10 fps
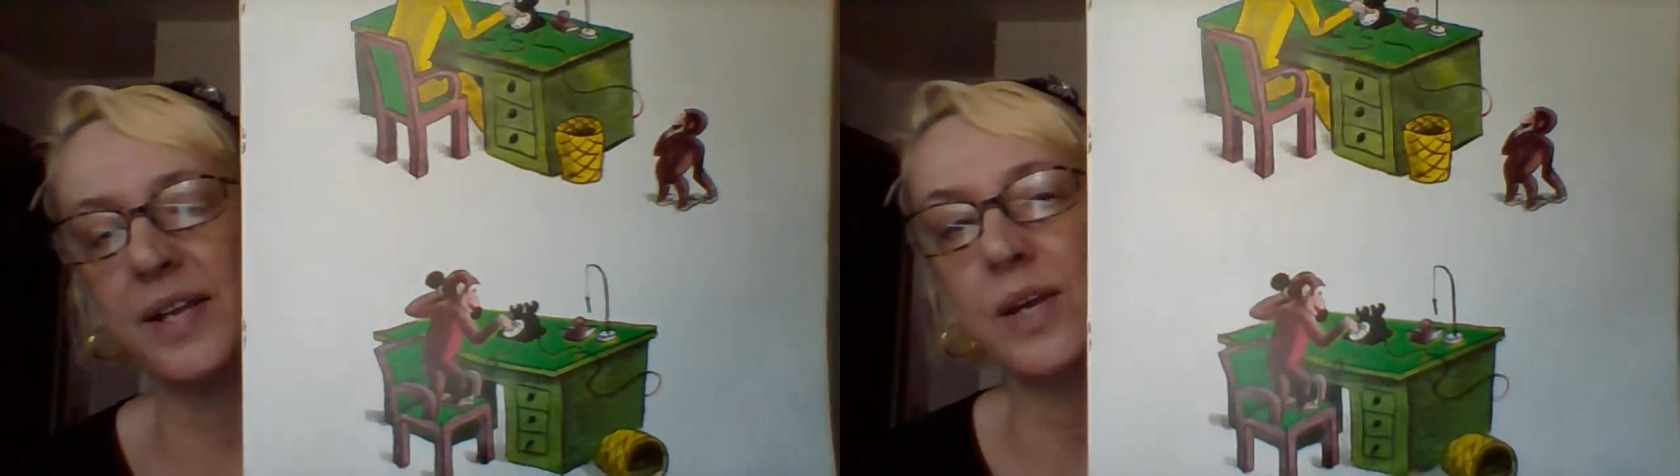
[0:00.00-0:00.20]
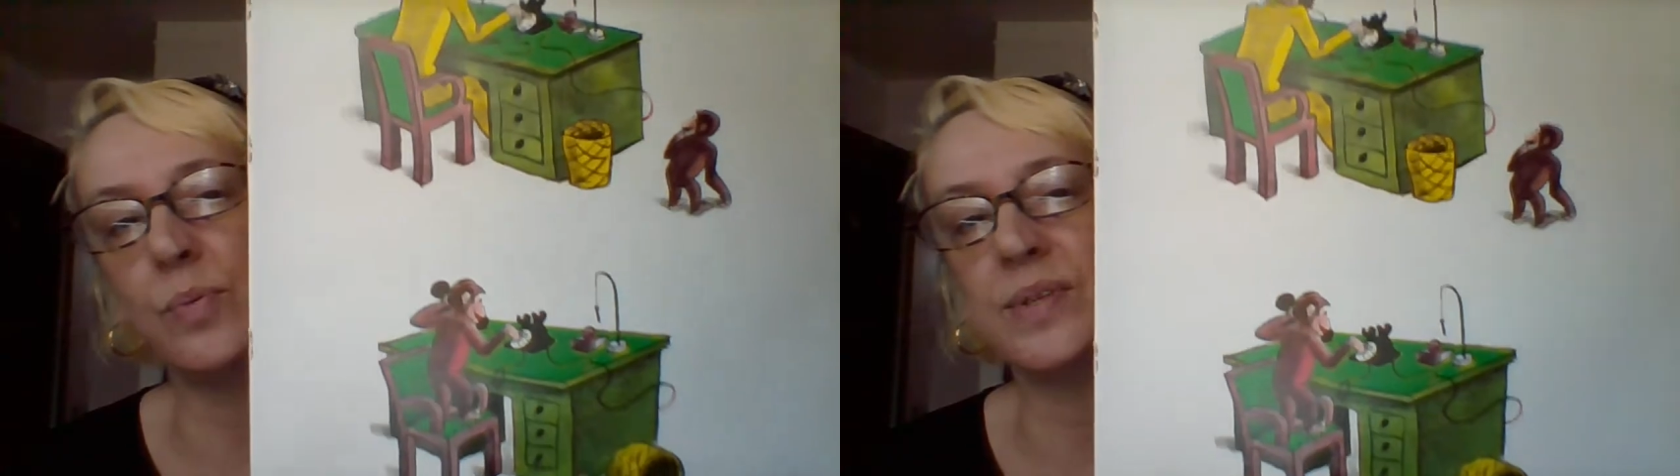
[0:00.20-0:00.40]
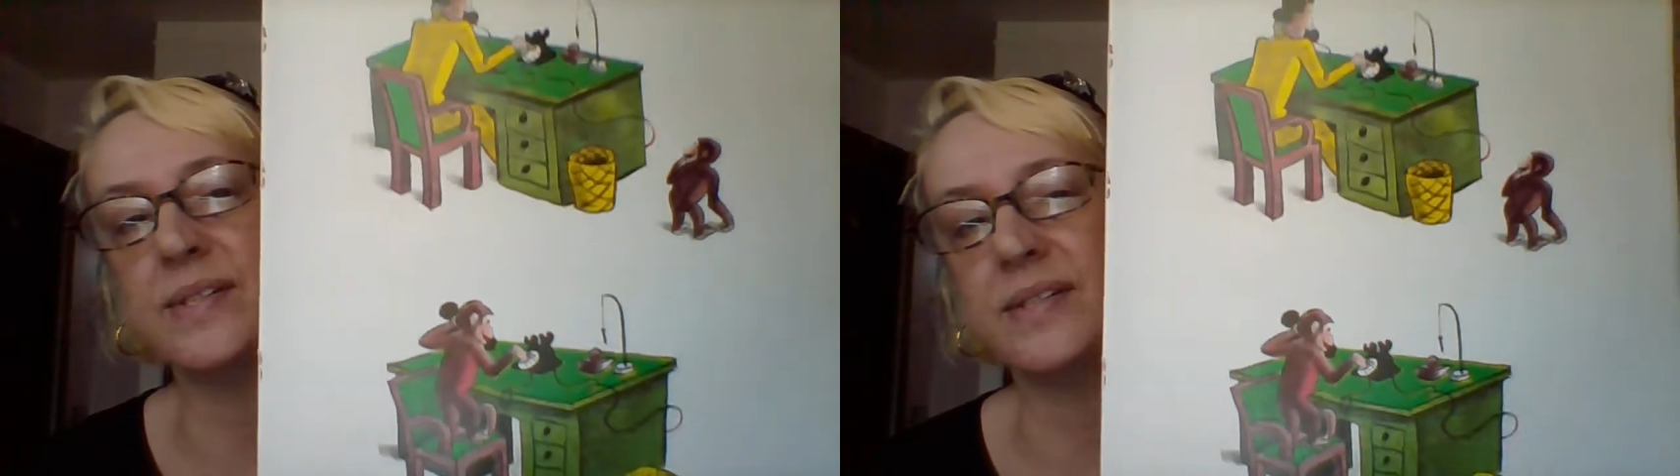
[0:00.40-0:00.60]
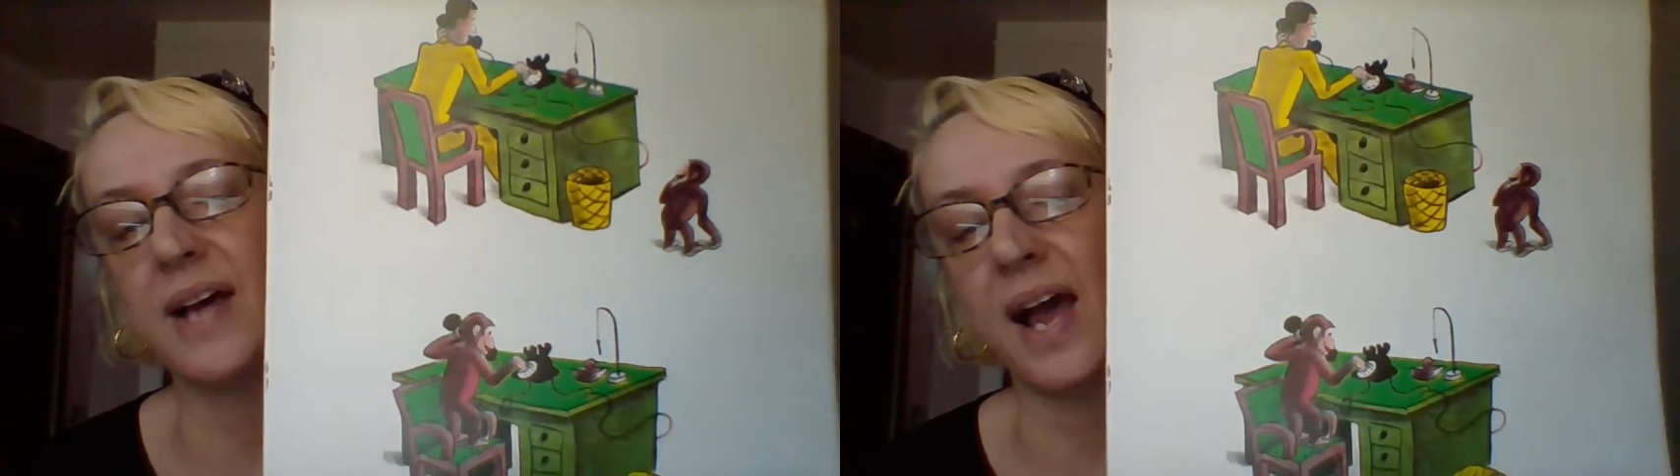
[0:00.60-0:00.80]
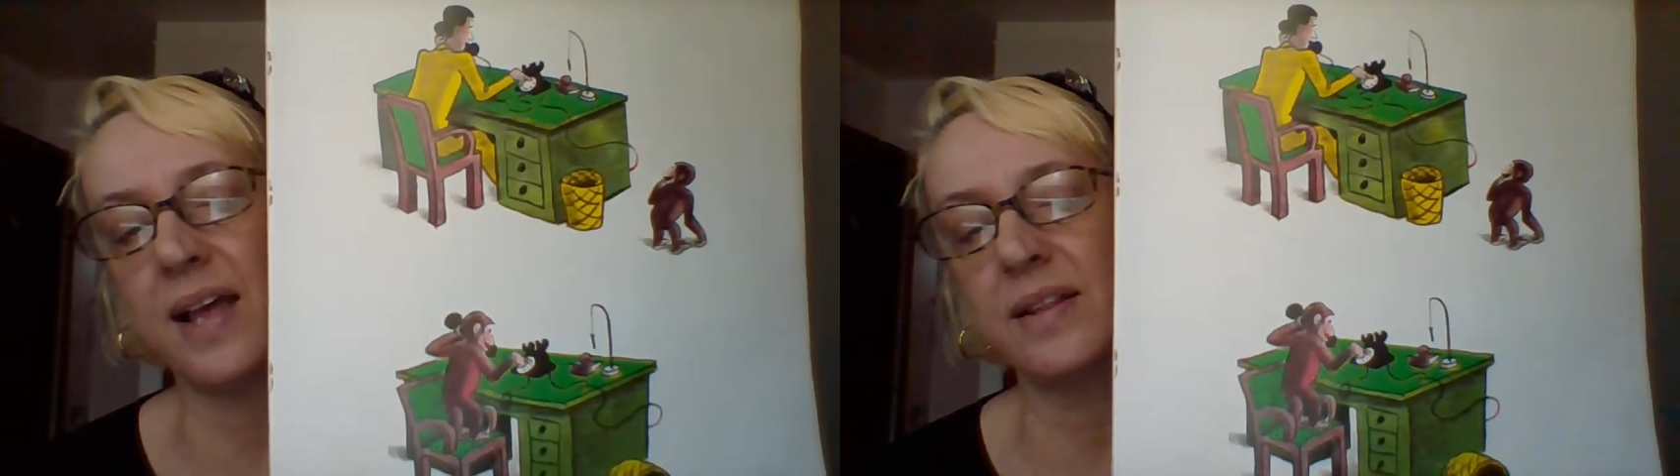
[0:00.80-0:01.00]
He was
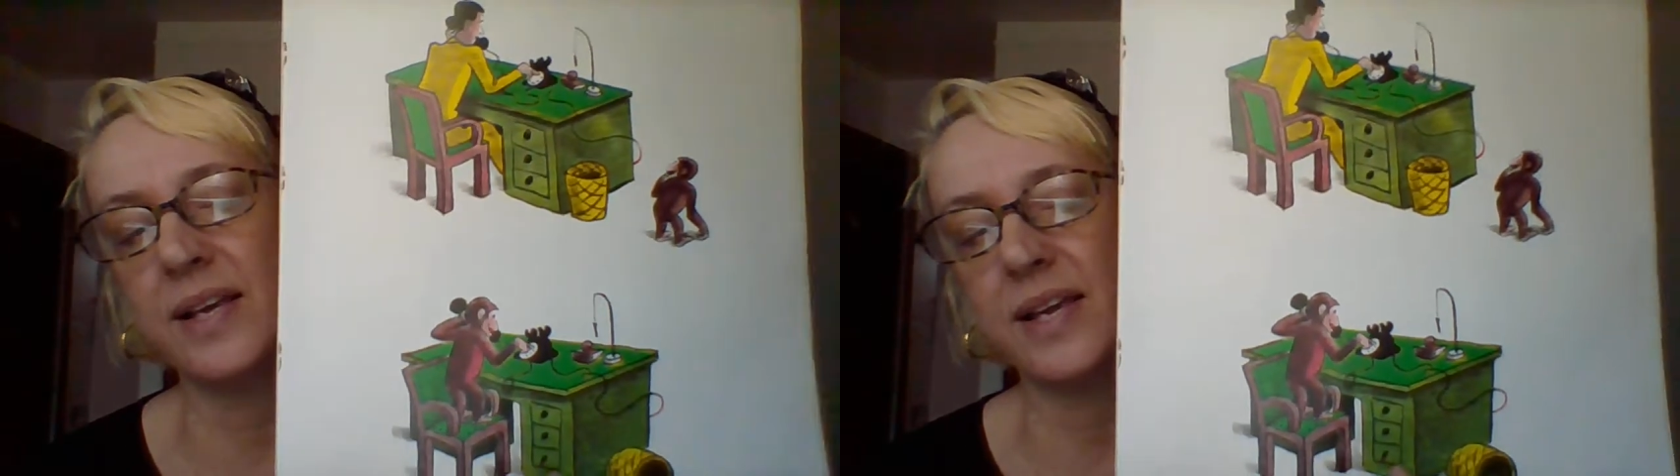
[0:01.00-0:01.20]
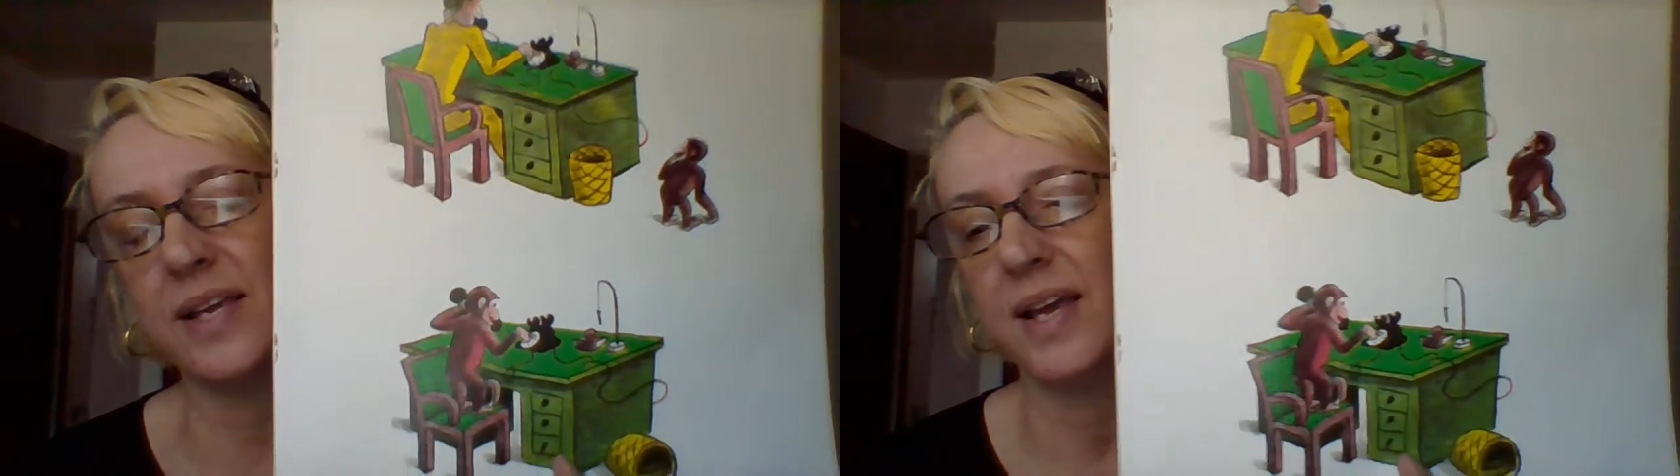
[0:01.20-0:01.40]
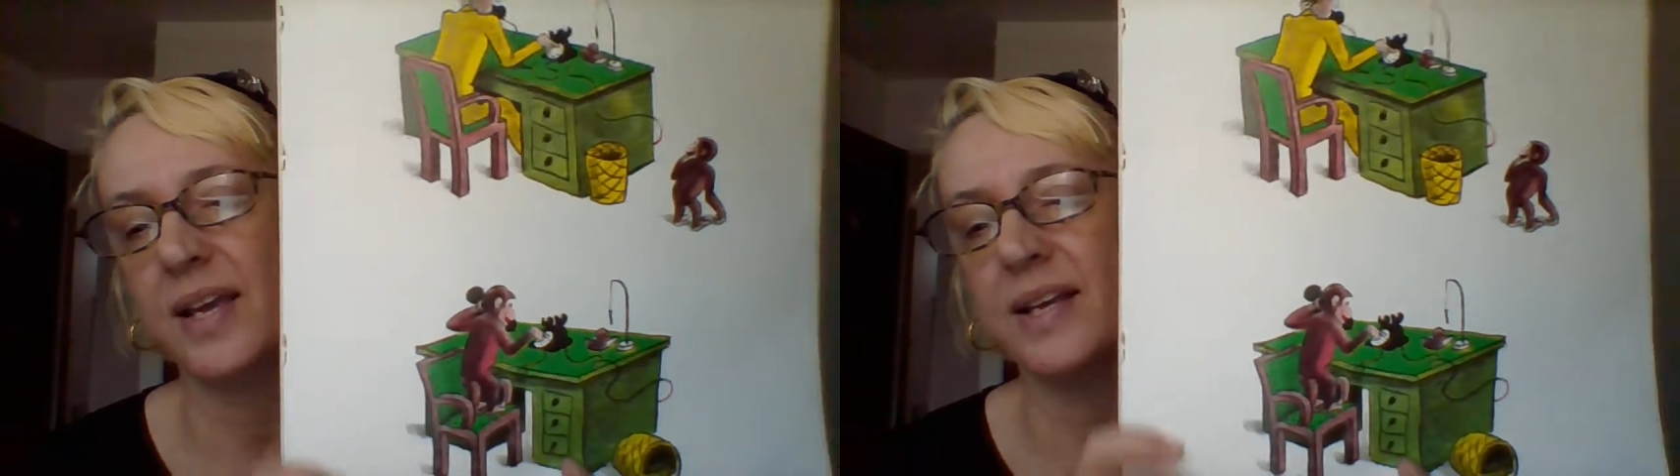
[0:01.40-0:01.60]
dialing